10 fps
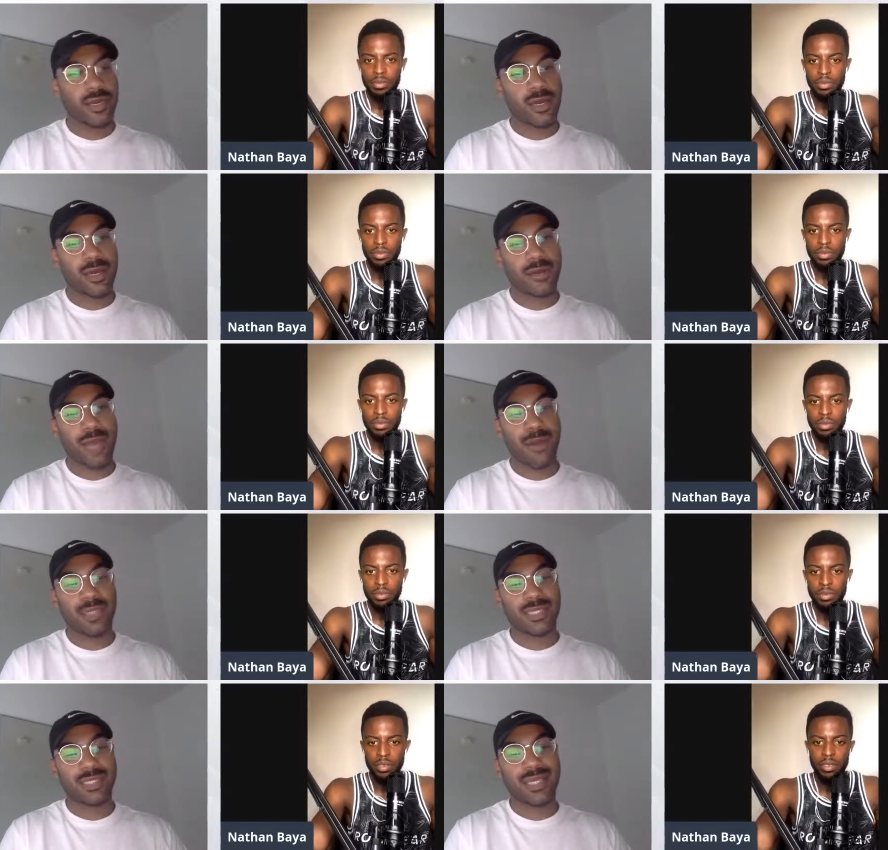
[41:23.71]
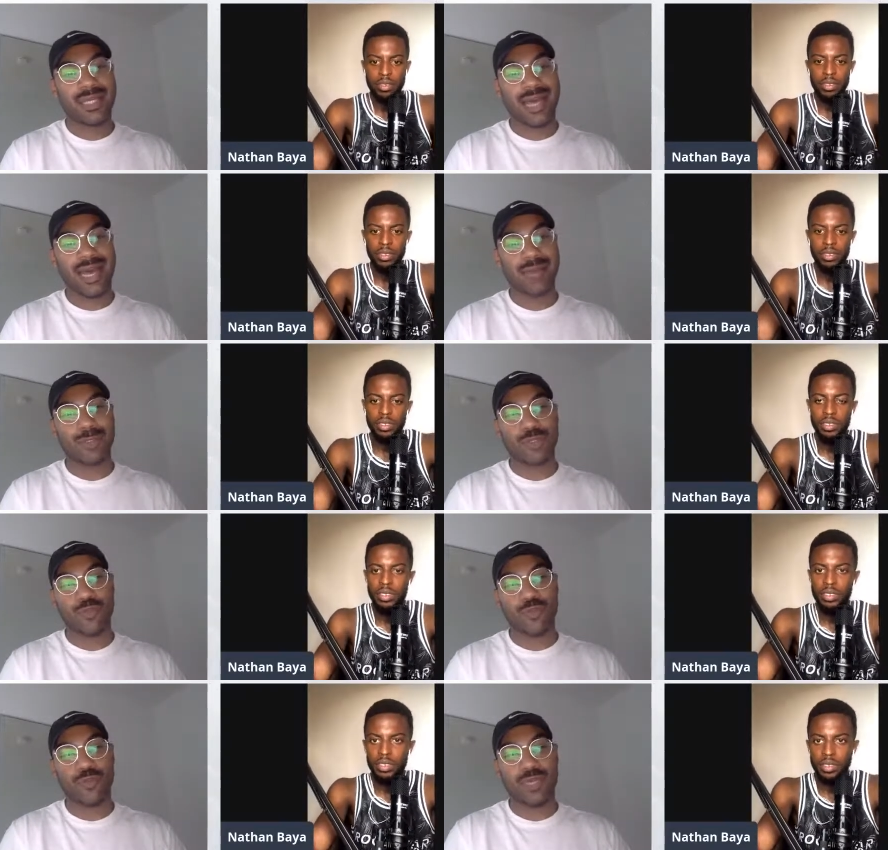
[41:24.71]
Speaker 1: um, I wouldn't say that I'm
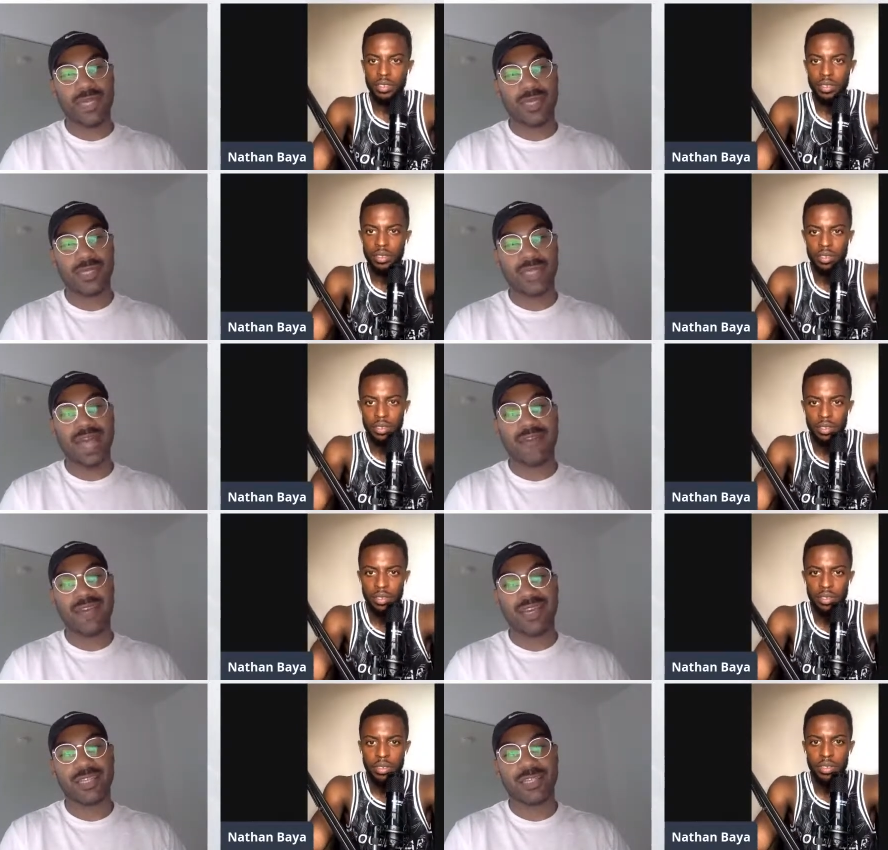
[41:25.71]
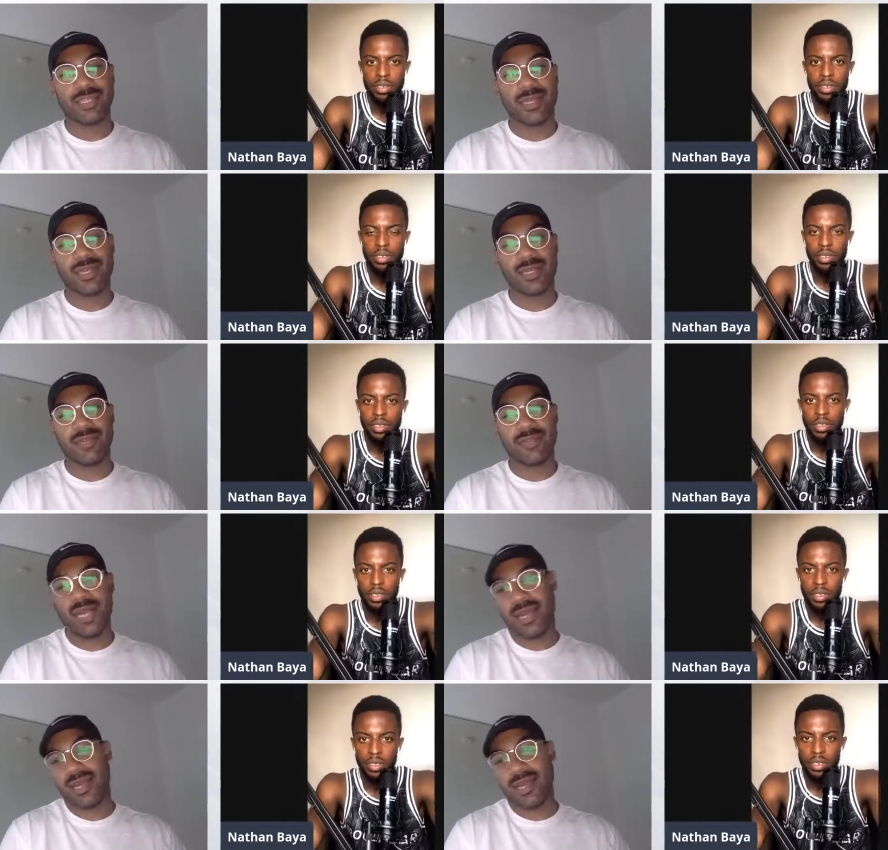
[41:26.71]
social media savvy. I just kind of
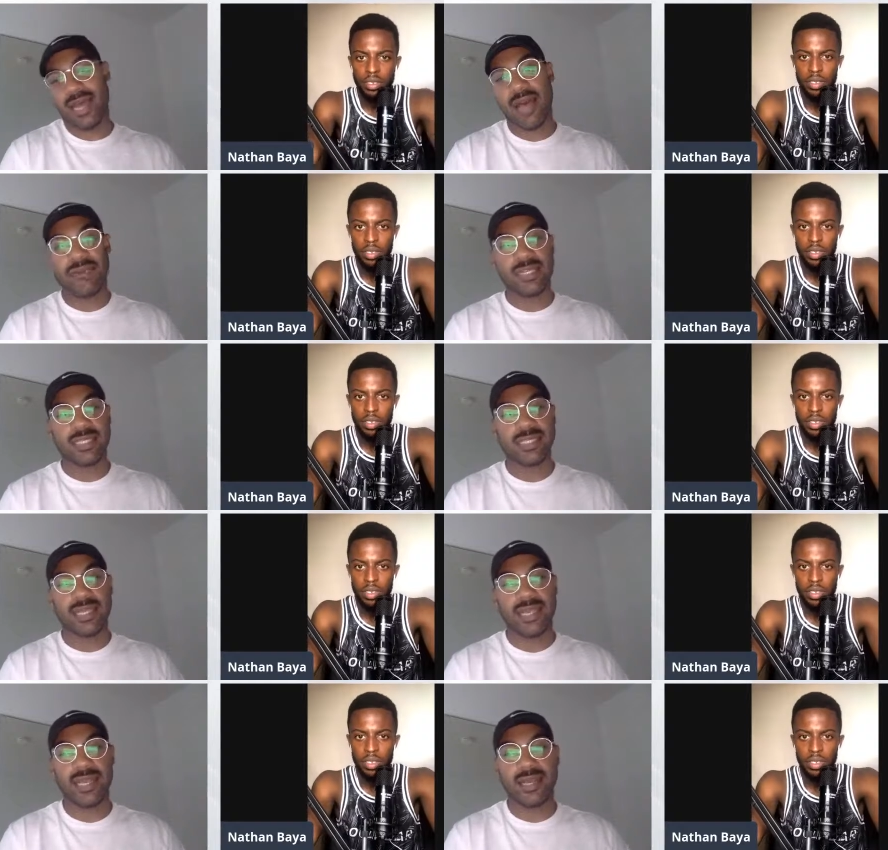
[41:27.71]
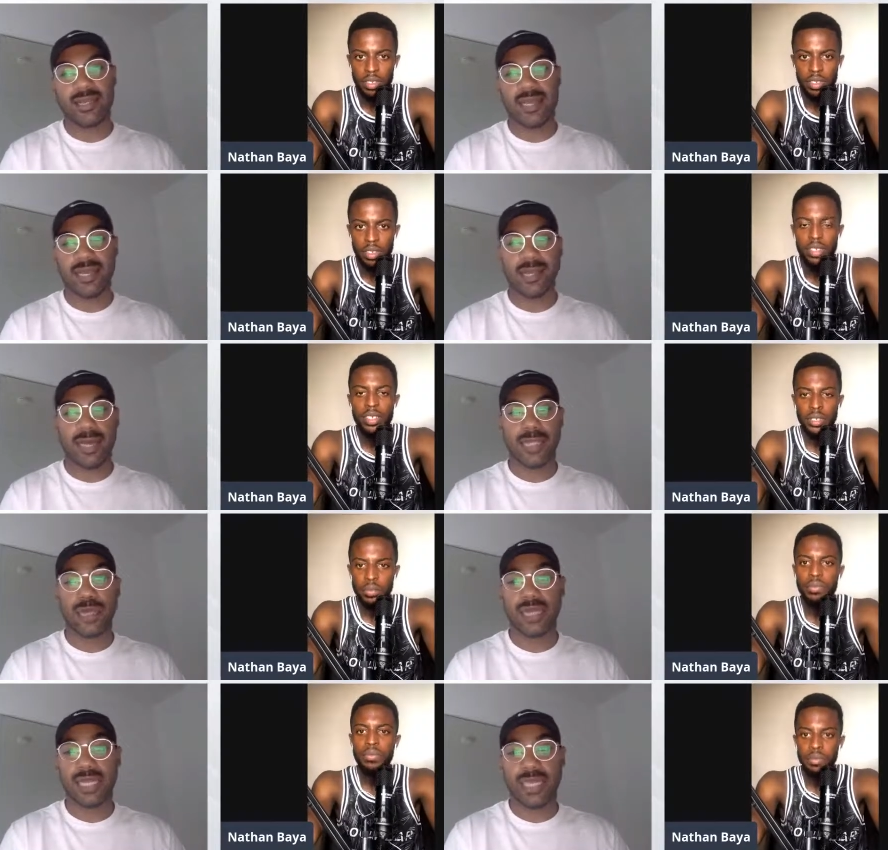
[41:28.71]
like have an aesthetic. Like I
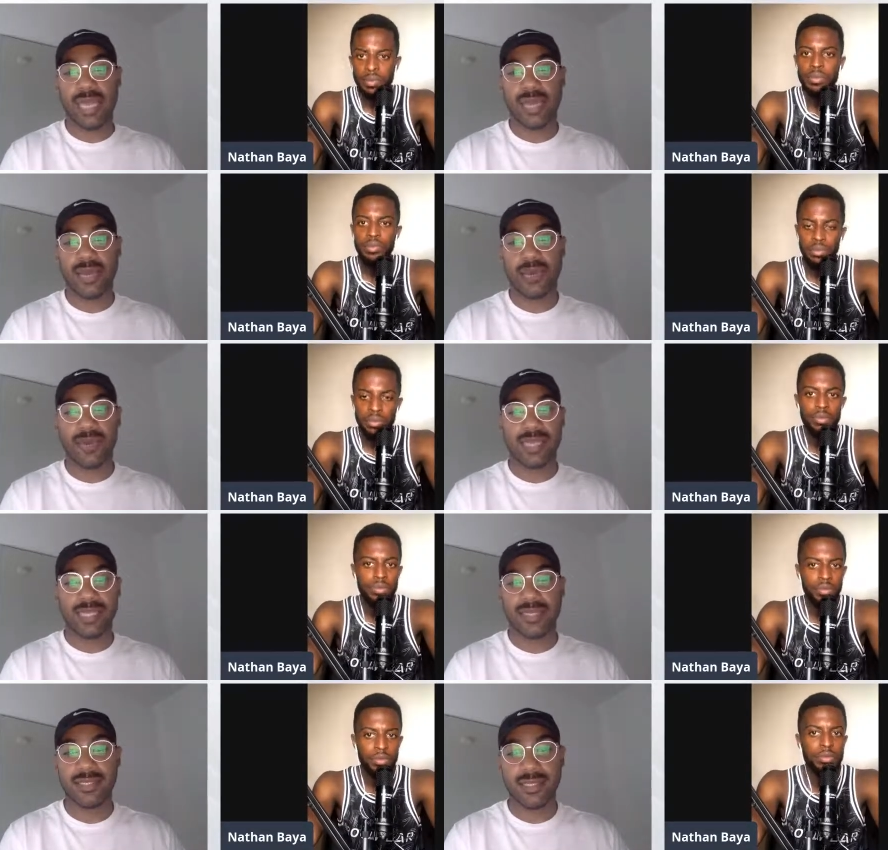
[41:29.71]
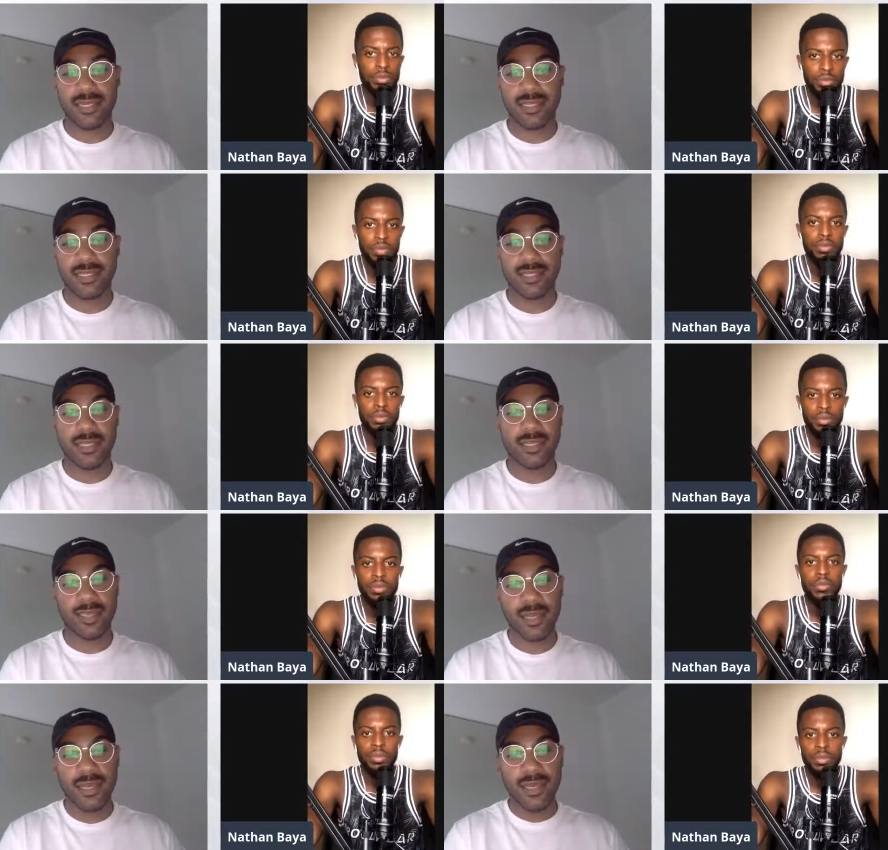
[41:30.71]
know what I like and what my taste is,
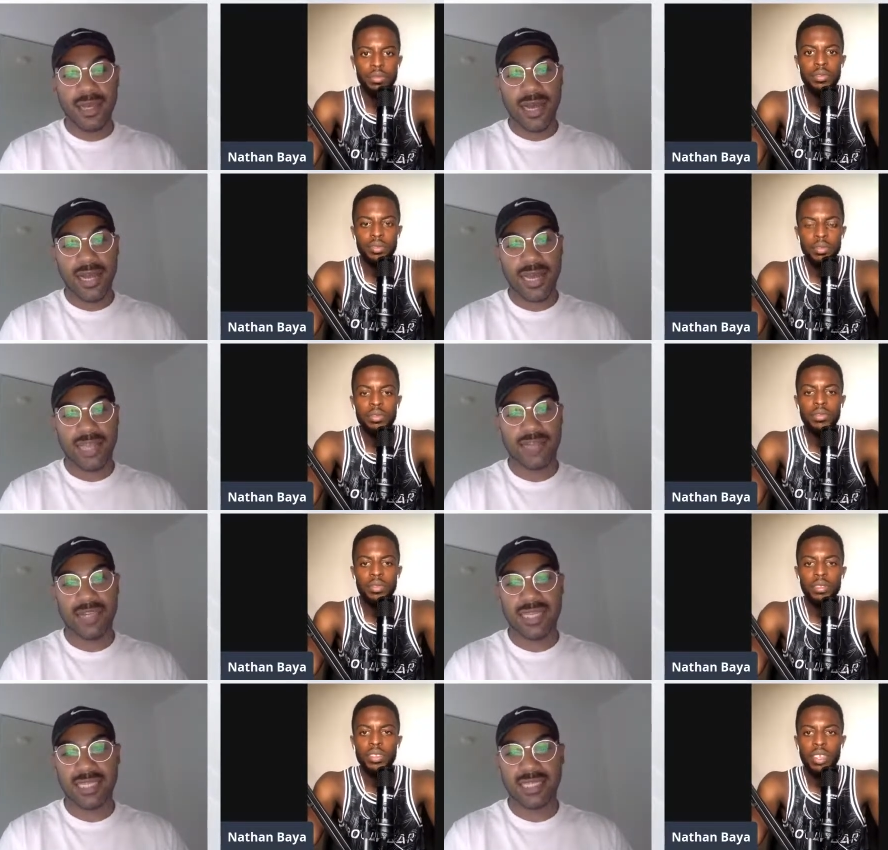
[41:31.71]
and I kind of like